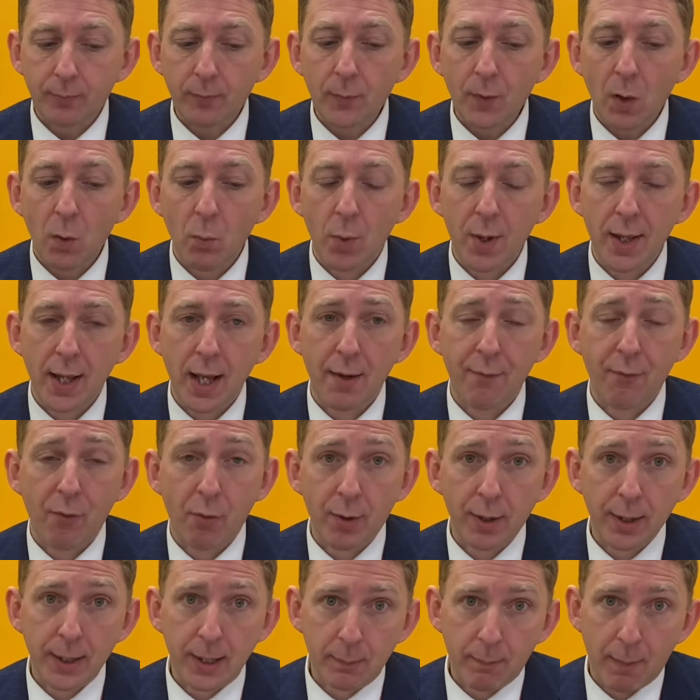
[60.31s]
We therefore
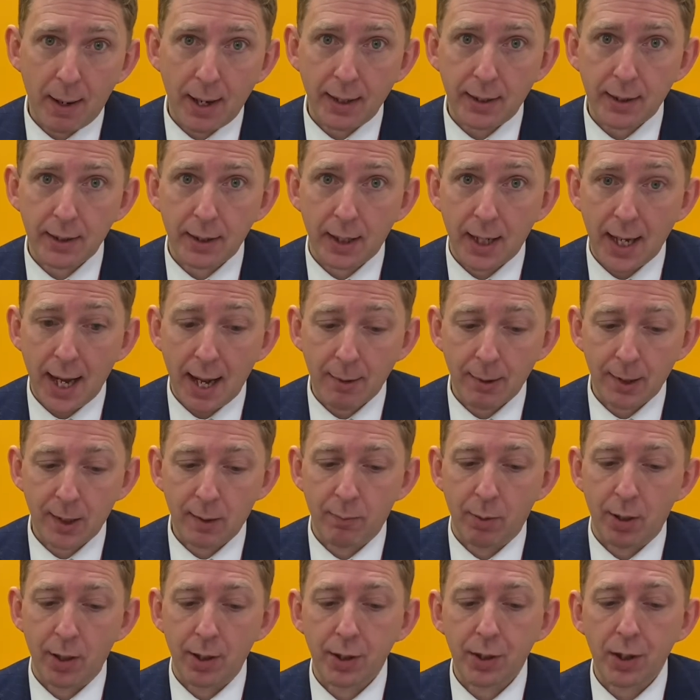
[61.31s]
expect an
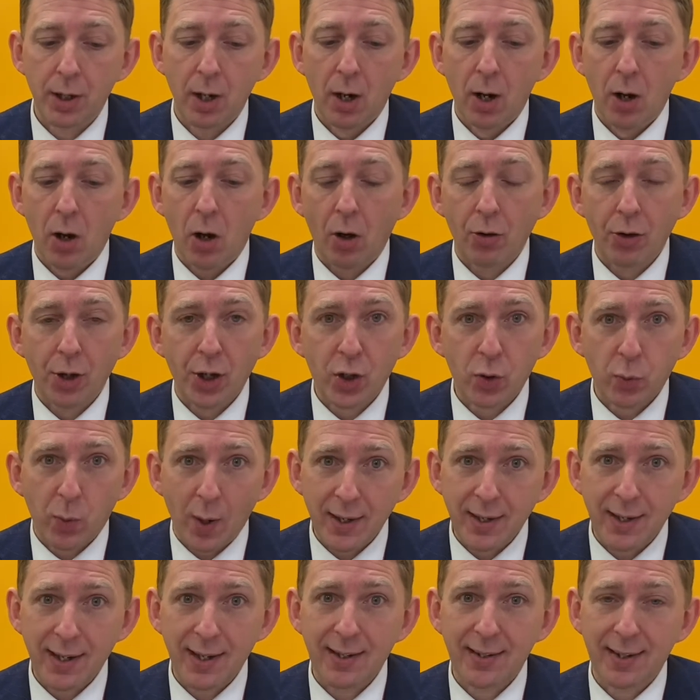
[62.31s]
announcement on the
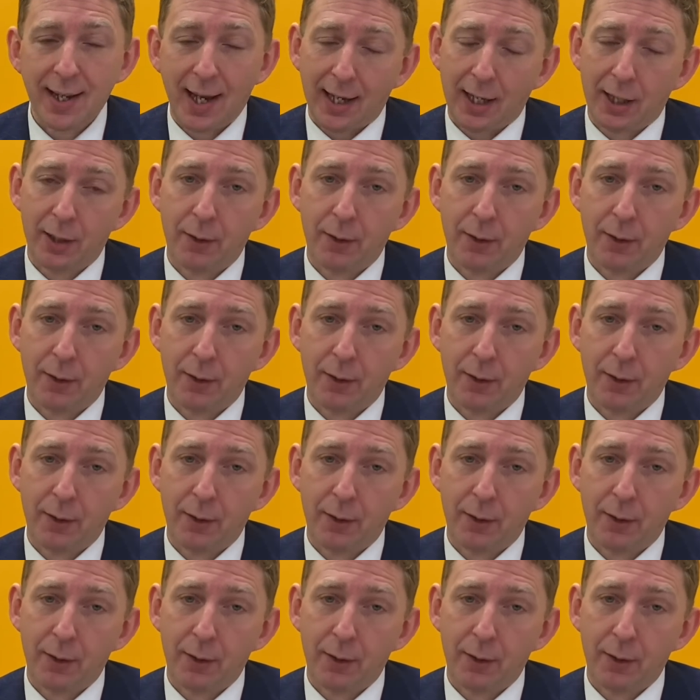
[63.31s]
22nd of